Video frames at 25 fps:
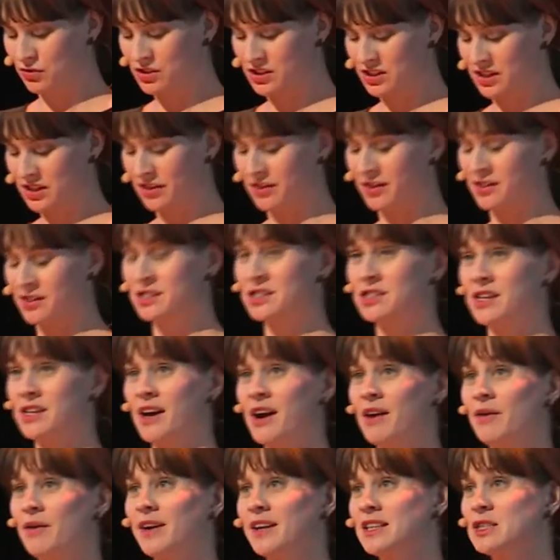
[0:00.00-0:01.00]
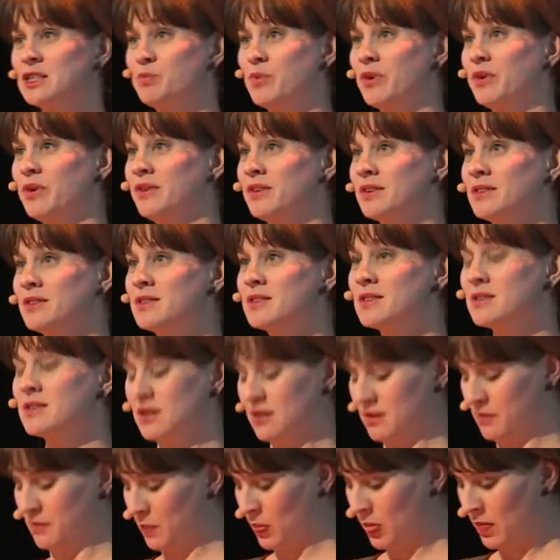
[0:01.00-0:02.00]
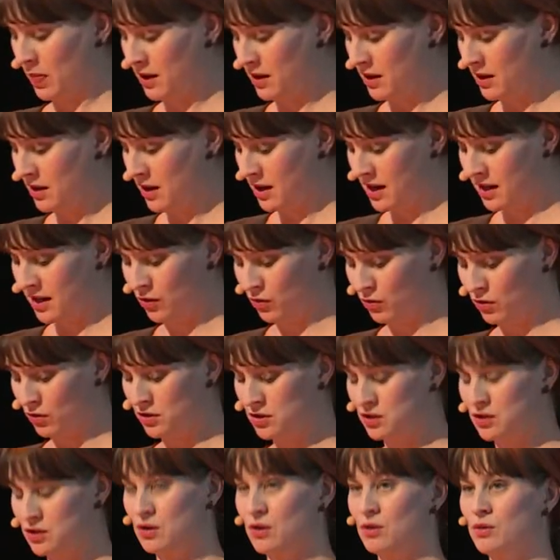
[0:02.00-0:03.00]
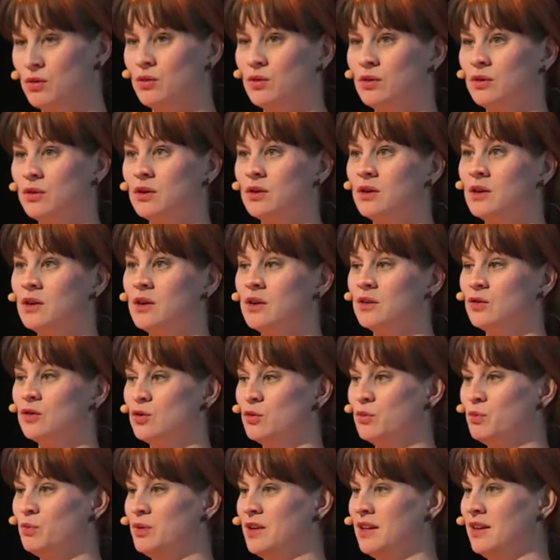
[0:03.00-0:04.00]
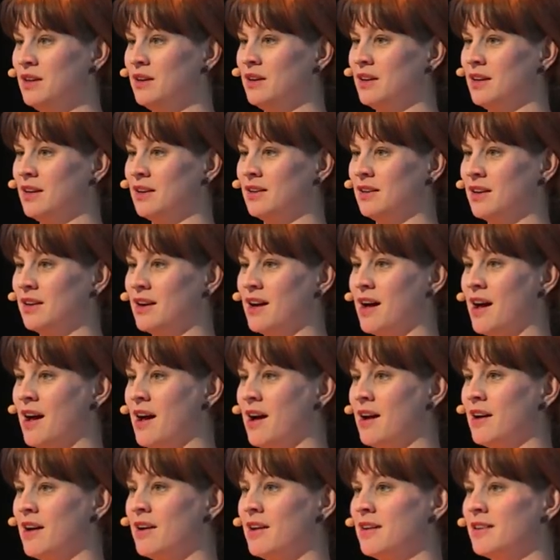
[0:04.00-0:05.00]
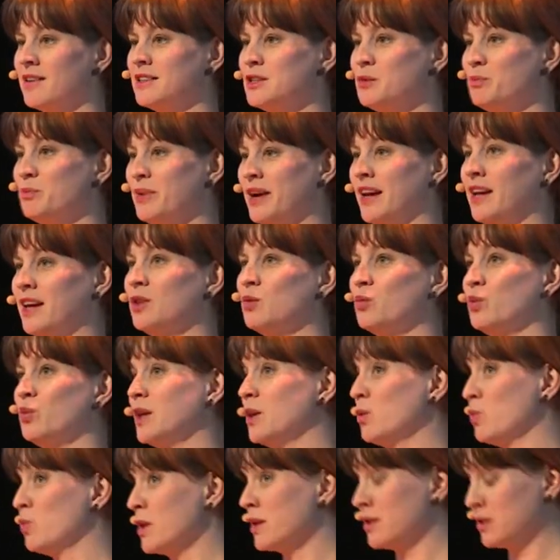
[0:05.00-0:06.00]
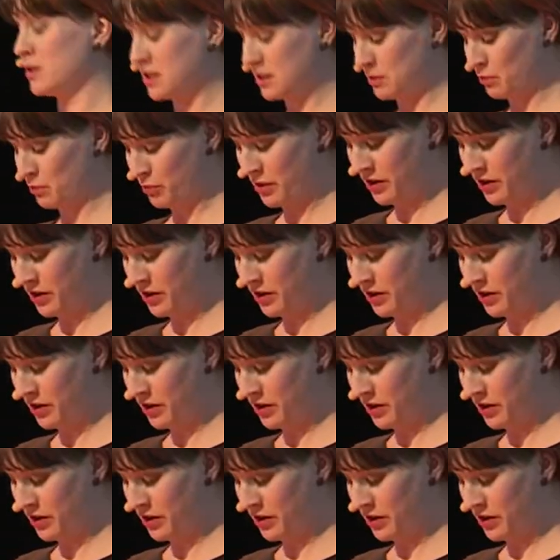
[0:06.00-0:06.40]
to share experience and also to be in a debate with one's